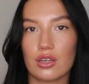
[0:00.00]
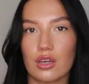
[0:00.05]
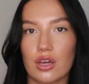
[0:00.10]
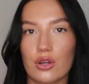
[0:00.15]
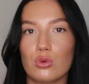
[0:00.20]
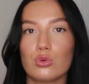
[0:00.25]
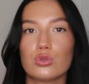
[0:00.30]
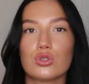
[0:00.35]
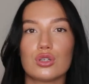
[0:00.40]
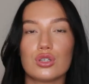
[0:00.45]

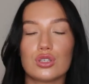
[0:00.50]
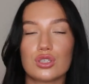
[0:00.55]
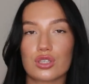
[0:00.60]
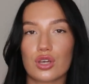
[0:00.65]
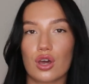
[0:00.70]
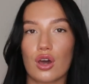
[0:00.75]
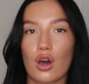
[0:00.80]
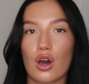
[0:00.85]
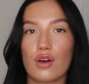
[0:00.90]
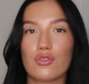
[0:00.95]
And also the
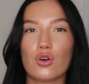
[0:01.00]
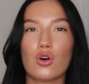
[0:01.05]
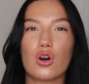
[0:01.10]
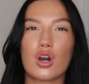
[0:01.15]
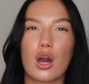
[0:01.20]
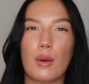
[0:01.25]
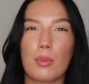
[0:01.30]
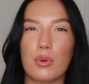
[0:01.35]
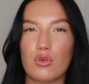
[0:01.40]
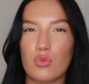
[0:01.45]
skirt, I've got a
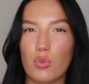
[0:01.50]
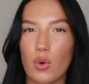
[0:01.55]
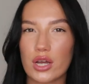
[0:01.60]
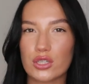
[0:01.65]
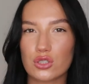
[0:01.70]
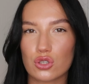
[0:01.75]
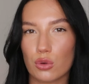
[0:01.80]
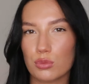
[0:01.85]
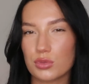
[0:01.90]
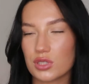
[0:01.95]
couple of
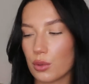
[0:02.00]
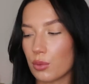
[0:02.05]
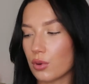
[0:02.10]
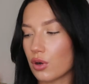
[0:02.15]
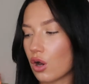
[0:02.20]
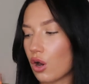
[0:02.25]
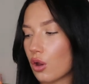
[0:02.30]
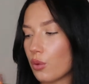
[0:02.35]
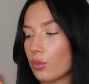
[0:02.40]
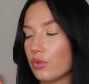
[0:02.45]
white tops that will
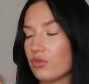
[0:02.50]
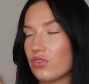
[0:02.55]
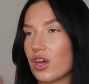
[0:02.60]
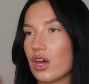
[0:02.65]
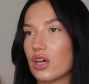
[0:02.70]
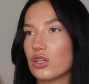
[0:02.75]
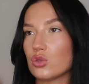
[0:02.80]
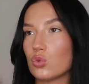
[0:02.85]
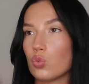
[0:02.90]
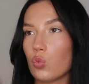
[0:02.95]
go with
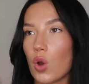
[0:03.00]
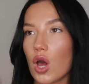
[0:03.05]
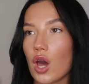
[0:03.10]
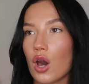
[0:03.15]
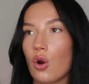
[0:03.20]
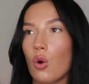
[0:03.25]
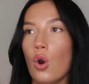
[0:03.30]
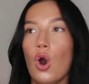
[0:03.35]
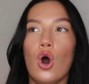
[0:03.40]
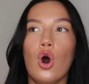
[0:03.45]
it as
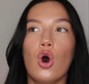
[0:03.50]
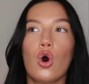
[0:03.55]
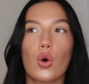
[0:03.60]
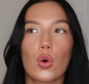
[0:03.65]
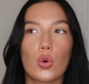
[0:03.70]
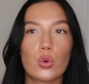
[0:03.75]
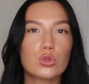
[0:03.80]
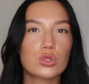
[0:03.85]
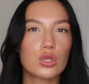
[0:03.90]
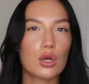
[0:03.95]
well
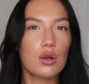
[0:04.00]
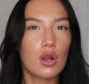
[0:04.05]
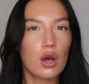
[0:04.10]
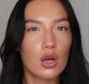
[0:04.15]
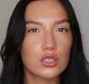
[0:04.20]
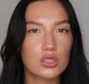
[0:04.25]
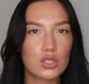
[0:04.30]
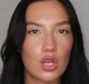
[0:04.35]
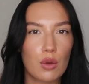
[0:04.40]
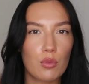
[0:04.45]
also,
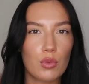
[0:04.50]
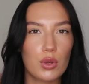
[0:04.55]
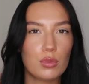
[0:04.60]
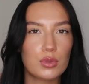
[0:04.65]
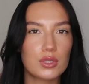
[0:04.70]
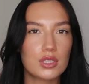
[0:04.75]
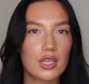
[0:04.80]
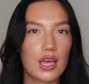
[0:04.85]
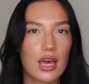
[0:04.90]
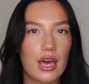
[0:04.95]
last time we
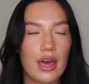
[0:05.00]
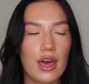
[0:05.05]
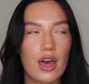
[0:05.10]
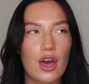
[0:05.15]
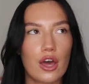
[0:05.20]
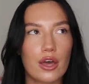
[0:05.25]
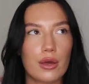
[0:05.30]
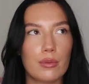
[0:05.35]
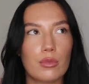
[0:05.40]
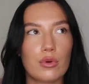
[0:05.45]
was there,
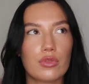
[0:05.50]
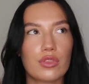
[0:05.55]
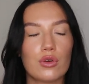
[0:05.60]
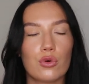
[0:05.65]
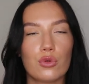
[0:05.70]
um,